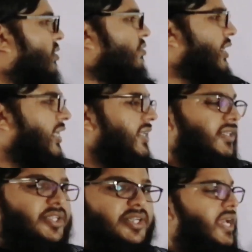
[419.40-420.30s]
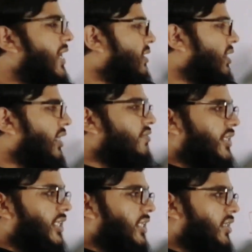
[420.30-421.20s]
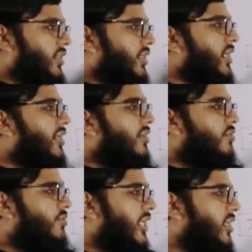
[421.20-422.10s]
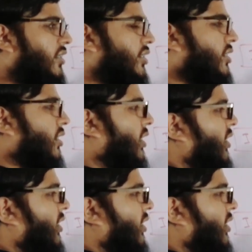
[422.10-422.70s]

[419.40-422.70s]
regular and irregular. Regular,